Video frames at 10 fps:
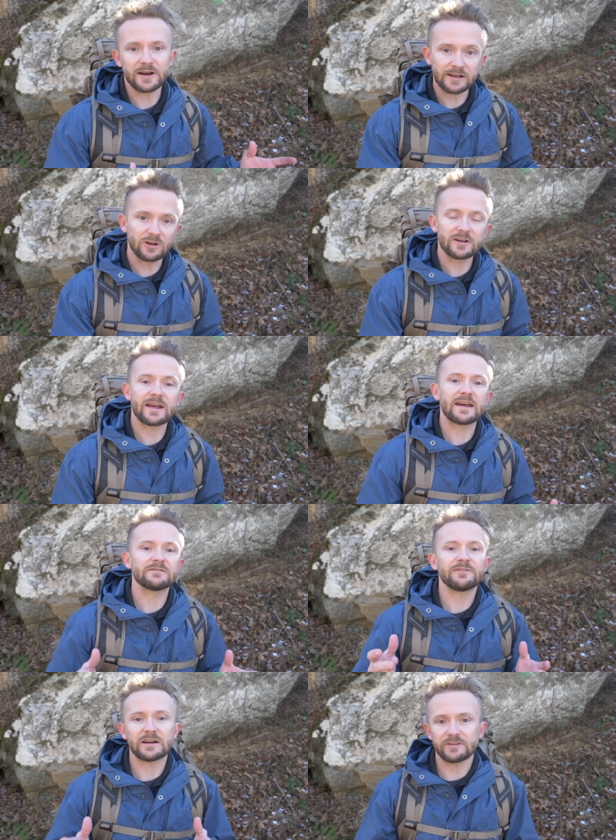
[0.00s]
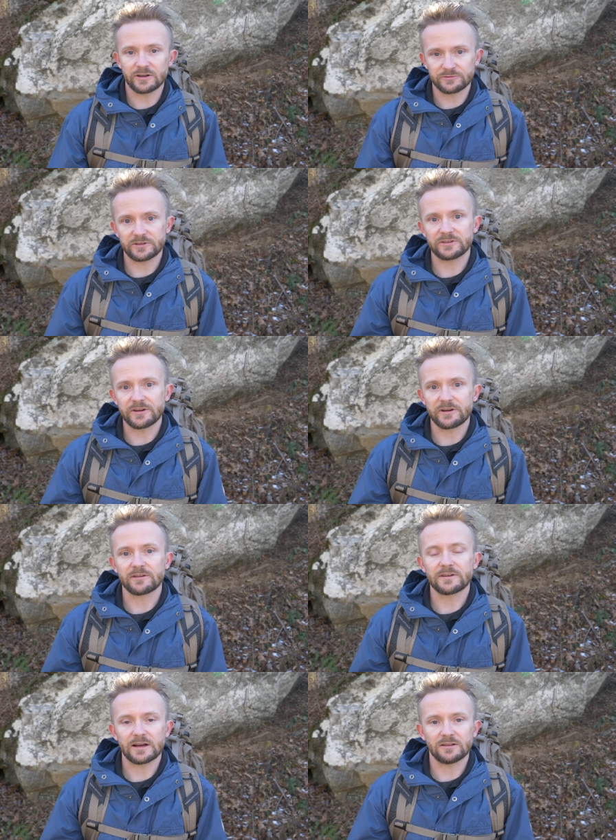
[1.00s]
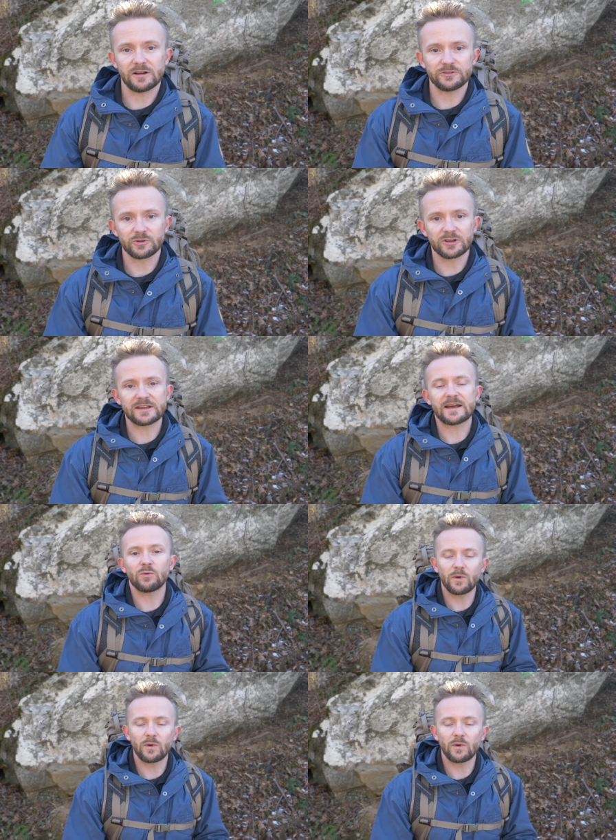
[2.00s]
nylon and 500 denier nylon. You're looking at